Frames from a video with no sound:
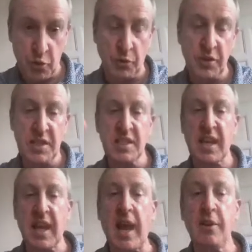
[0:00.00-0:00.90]
So this is a
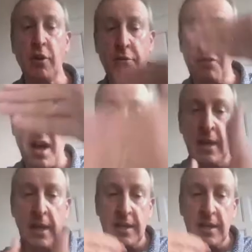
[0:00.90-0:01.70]
kind of a uh,